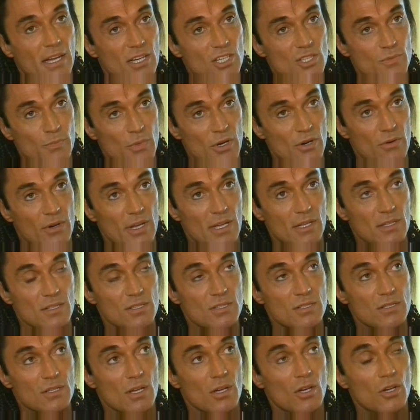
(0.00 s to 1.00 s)

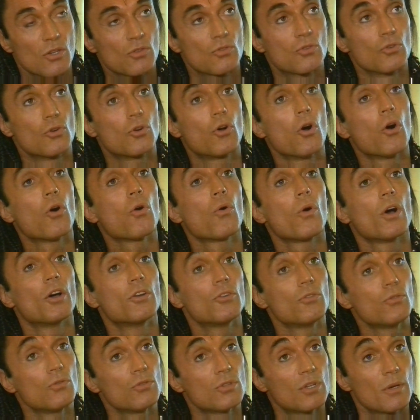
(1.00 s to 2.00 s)
experience, to go
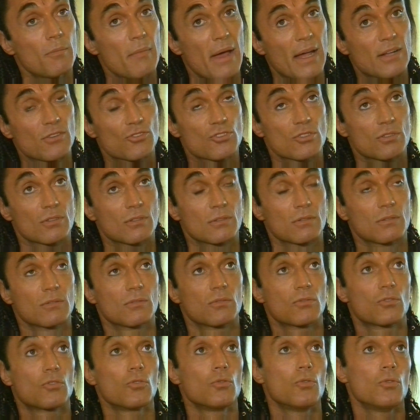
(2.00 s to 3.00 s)
a new
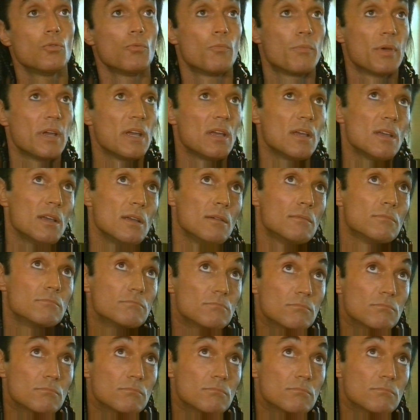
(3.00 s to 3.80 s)
dimension, to be,